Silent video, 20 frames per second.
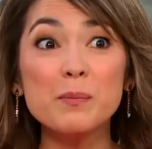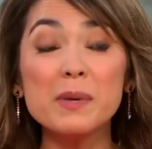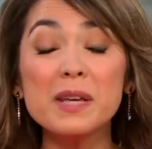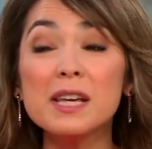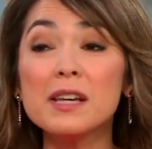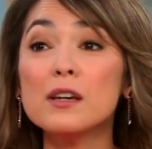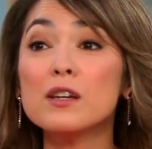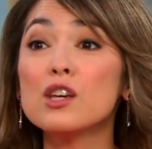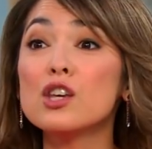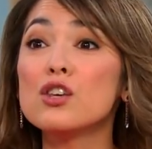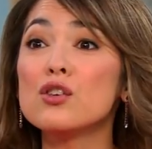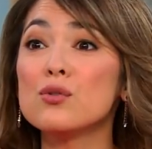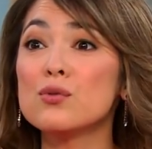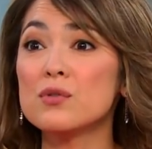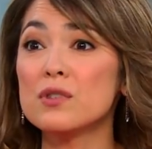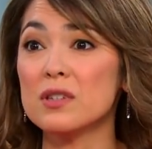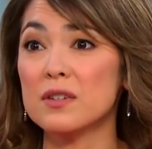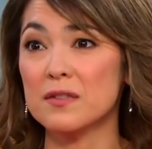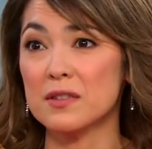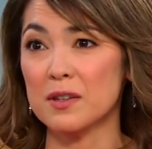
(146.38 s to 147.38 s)
being
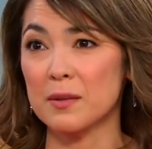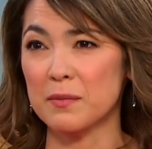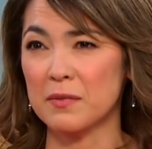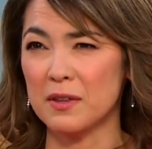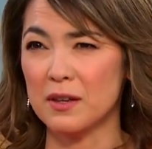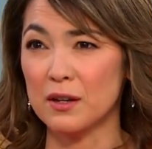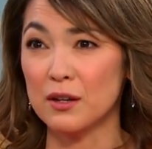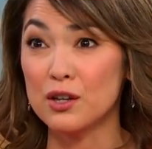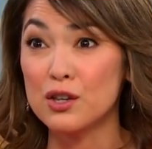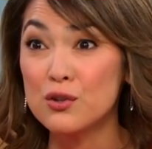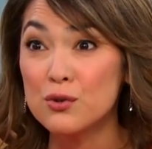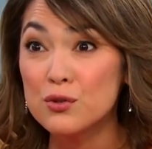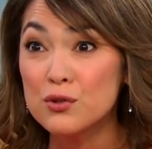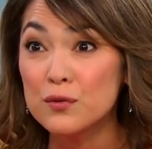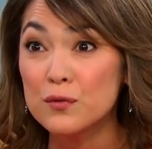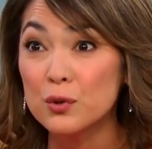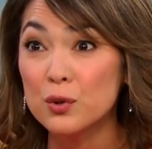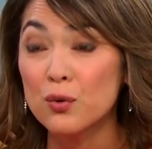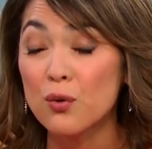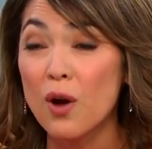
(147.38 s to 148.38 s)
accused of something, accused
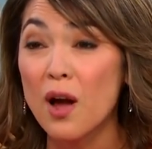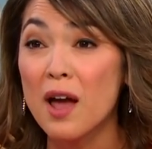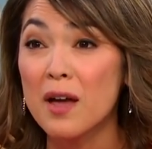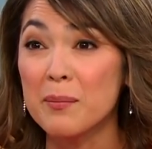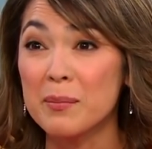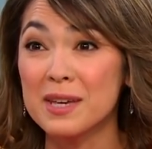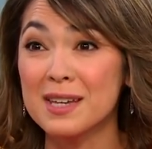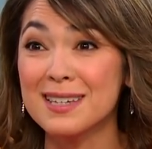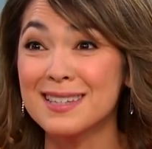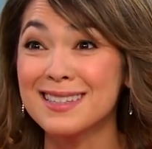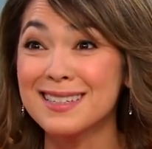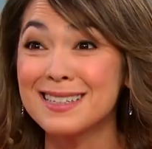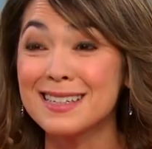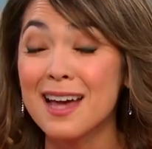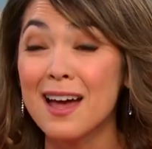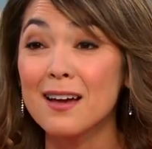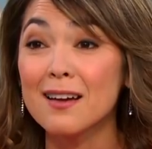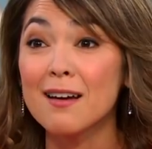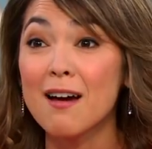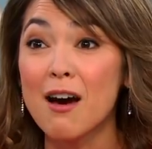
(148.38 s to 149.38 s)
of a crime because the
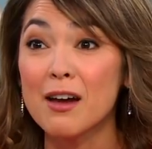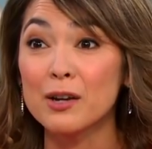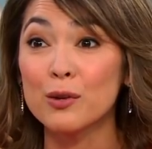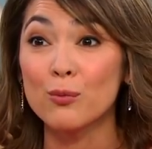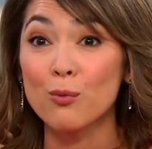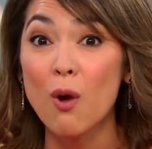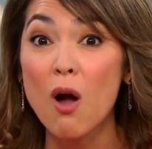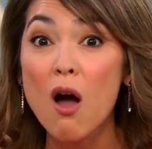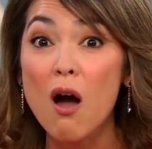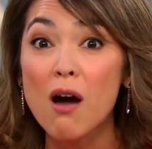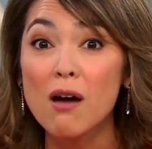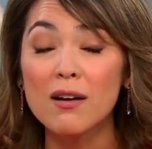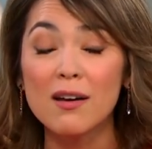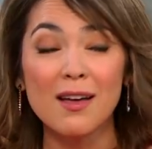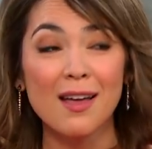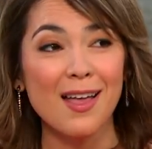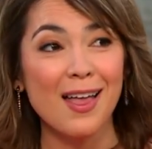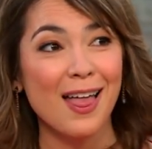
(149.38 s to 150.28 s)
tech got it wrong.